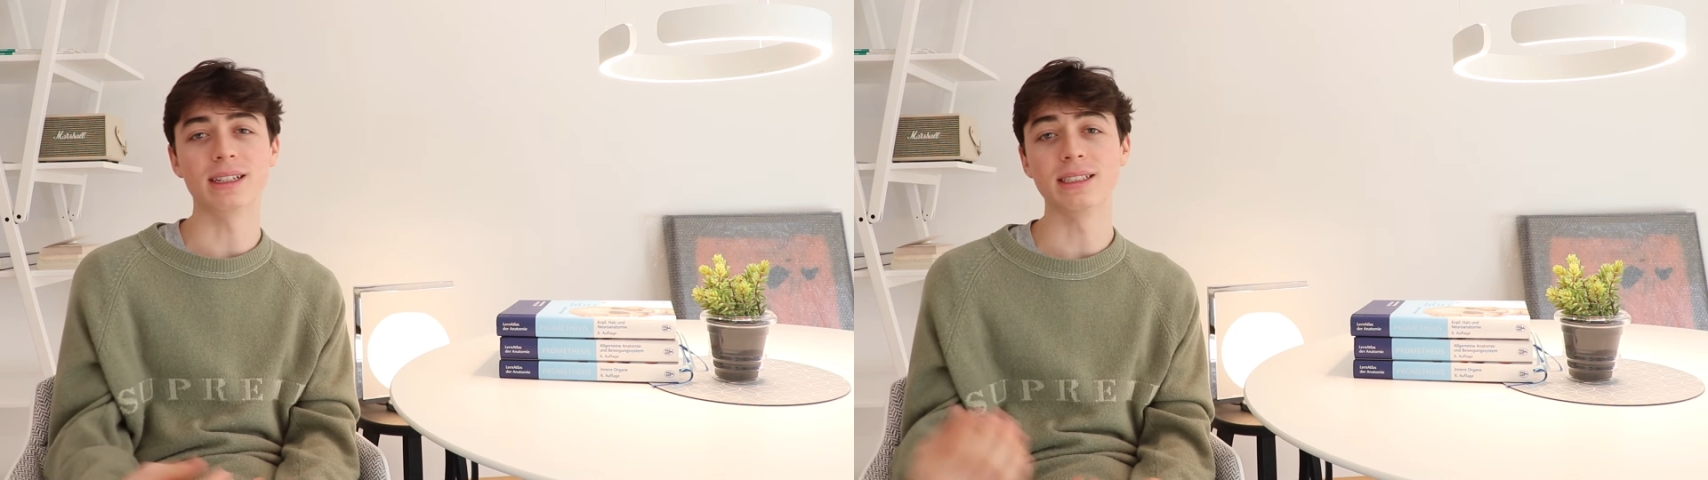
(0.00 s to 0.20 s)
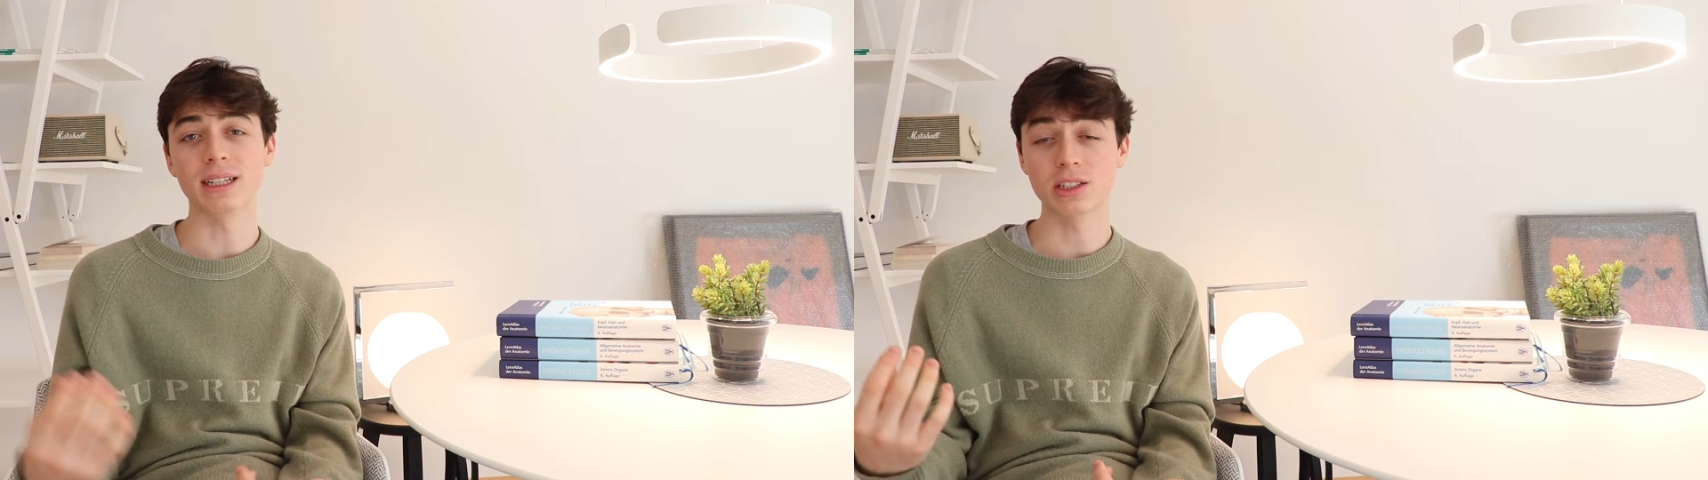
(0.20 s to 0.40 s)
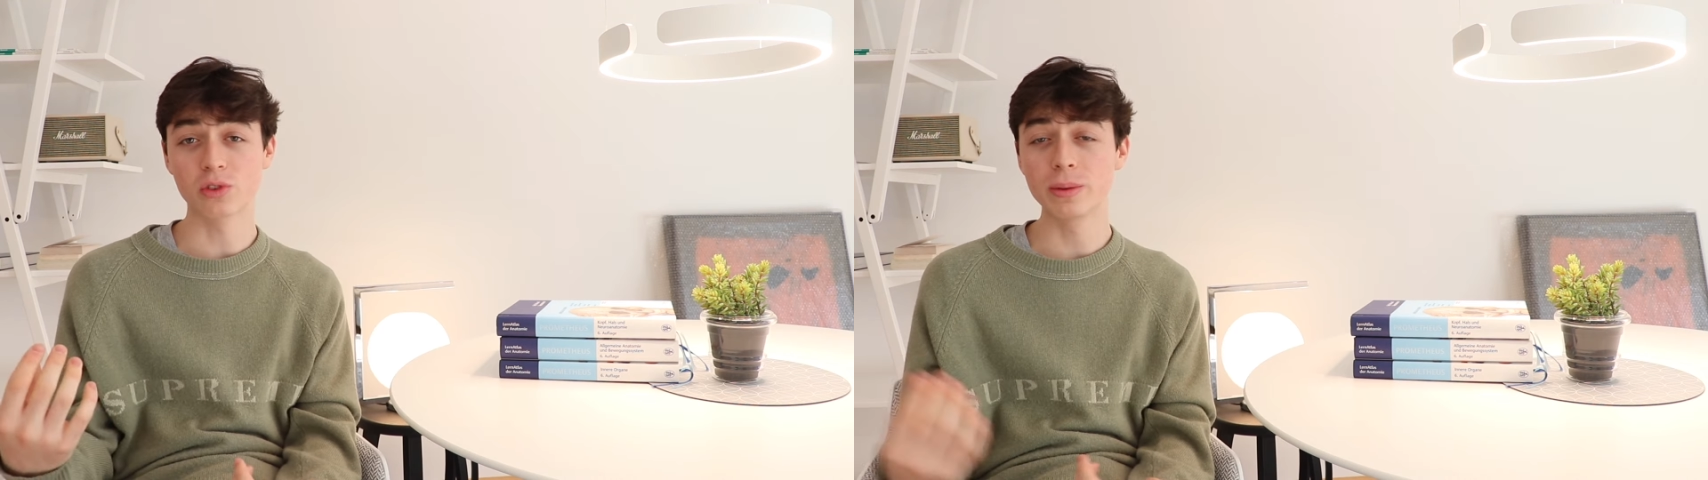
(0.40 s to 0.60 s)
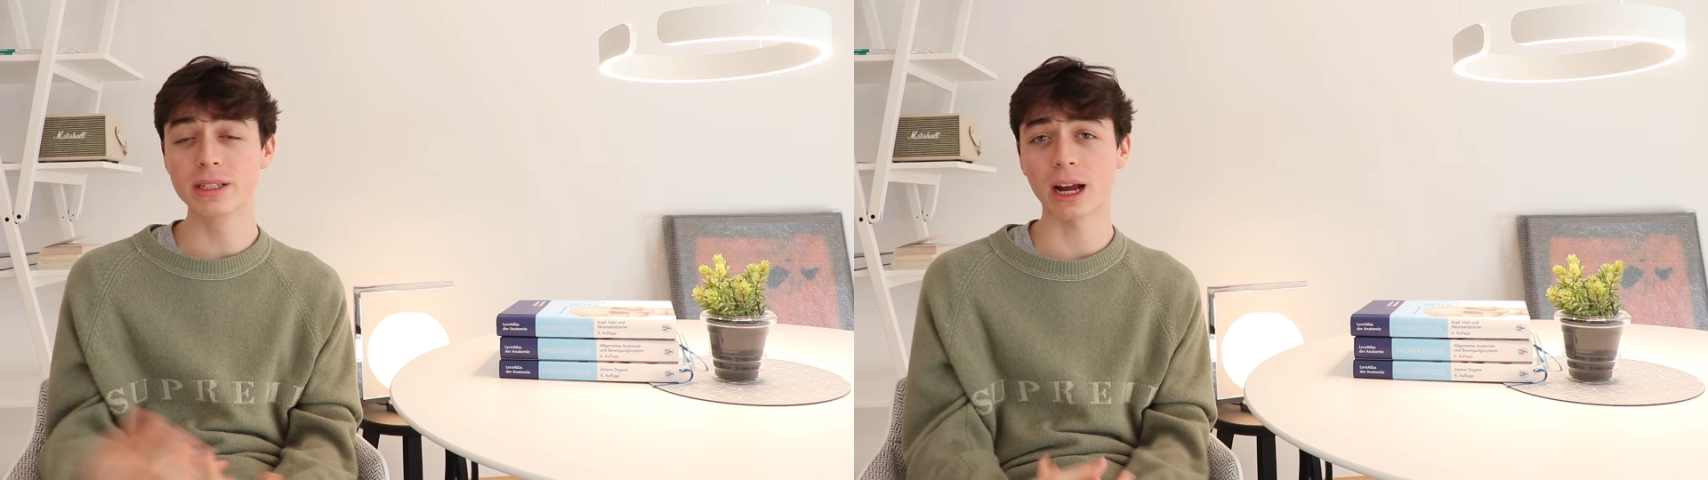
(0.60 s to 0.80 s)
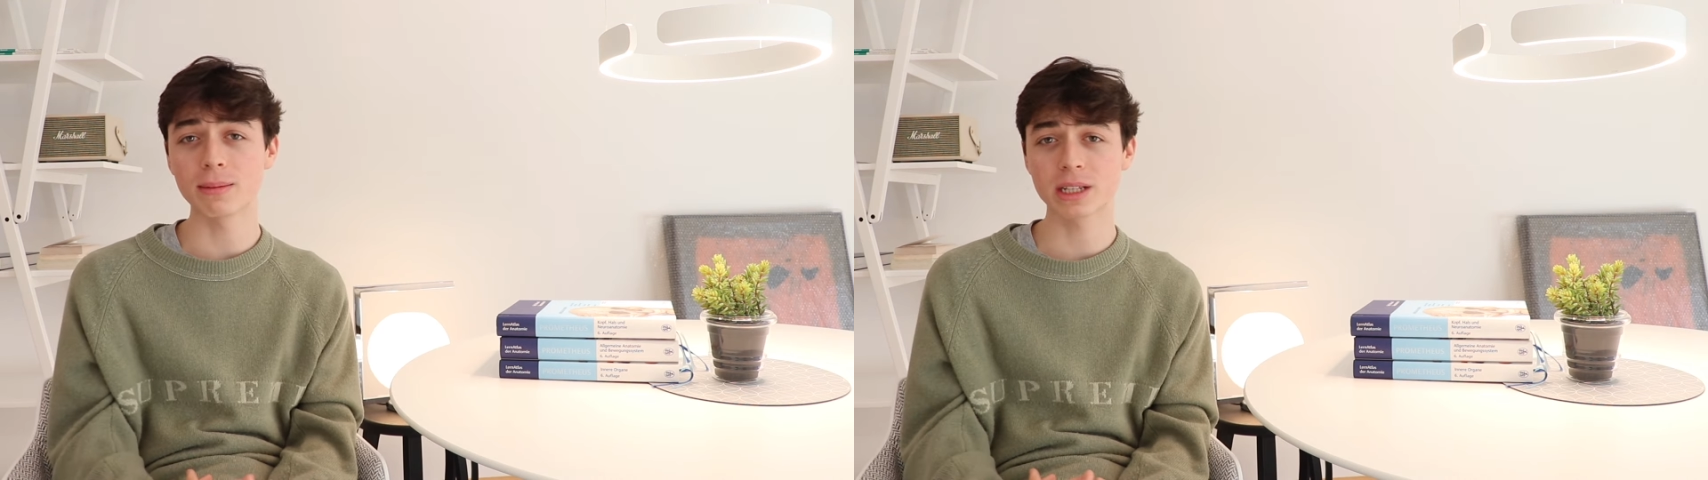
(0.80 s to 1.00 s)
is extremely
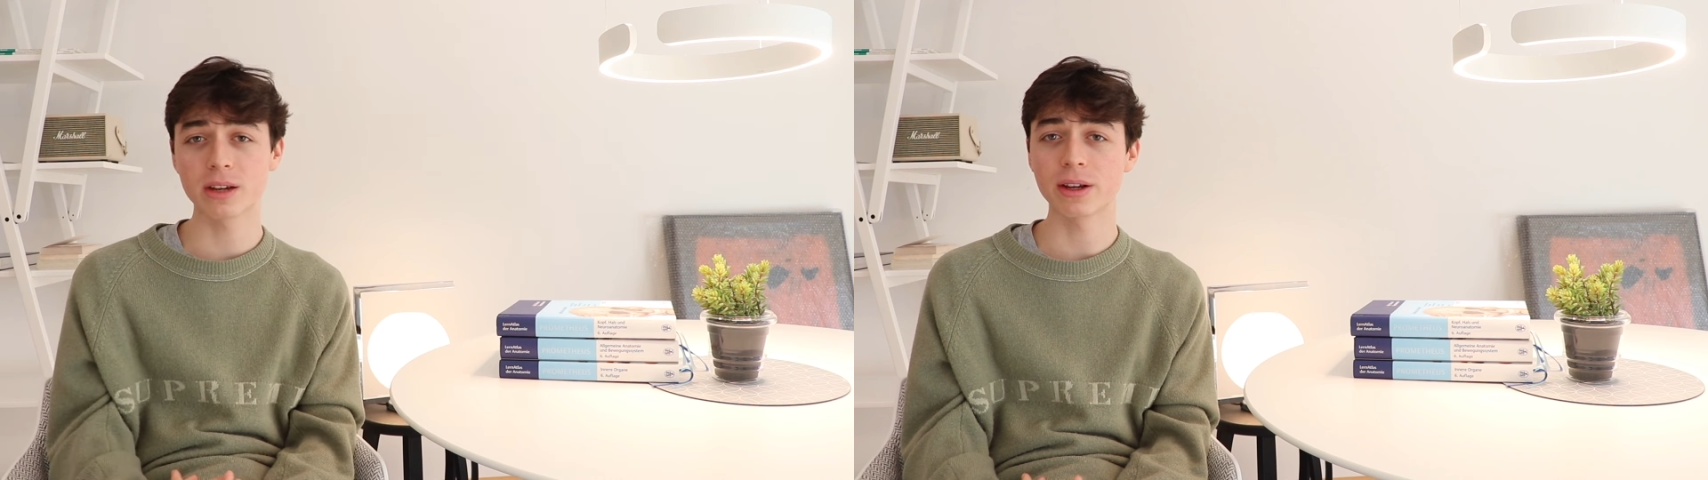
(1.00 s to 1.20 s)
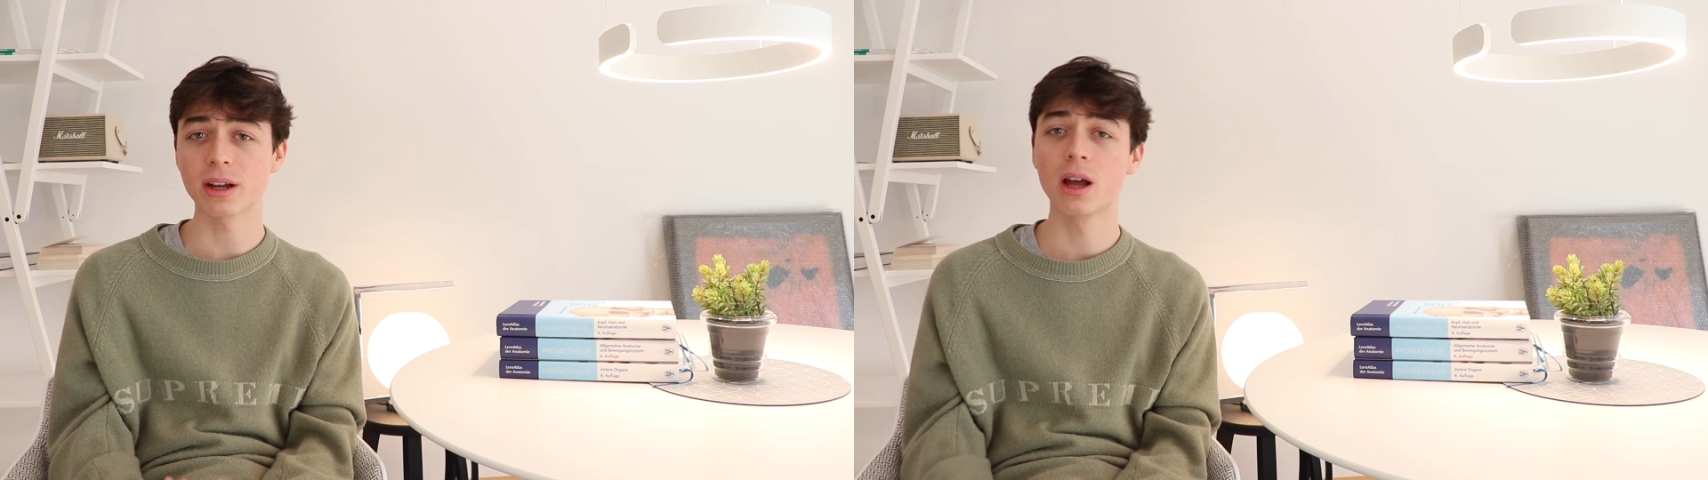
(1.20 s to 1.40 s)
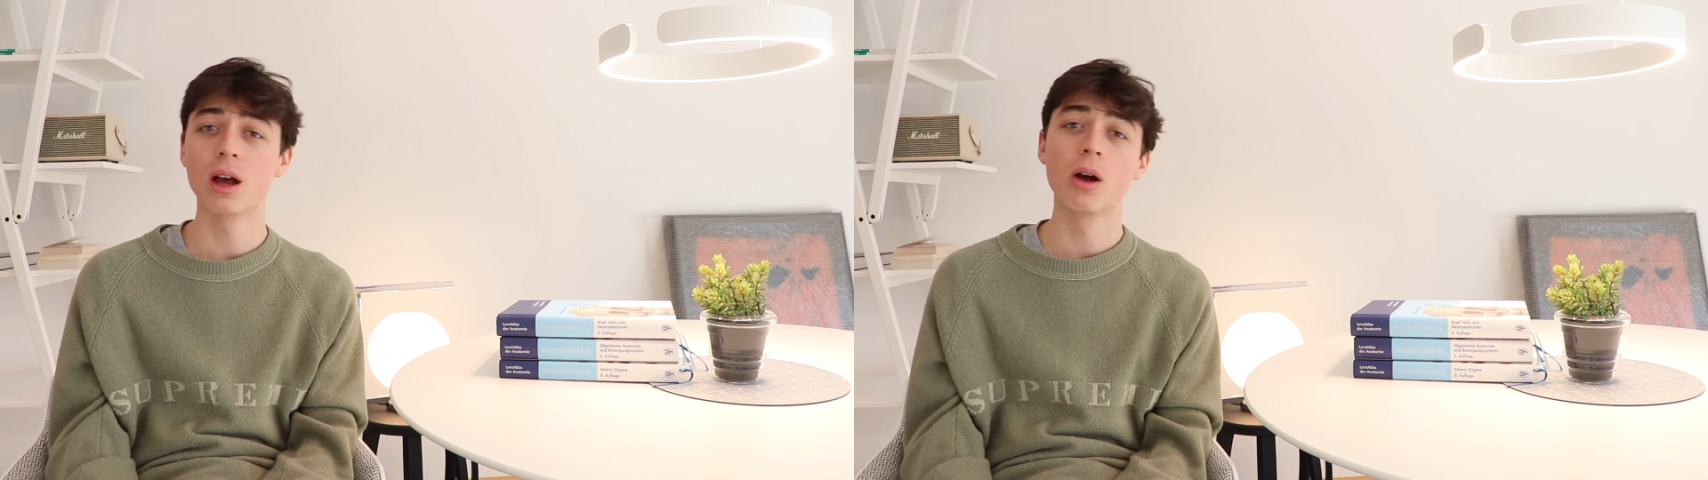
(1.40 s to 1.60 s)
time saving,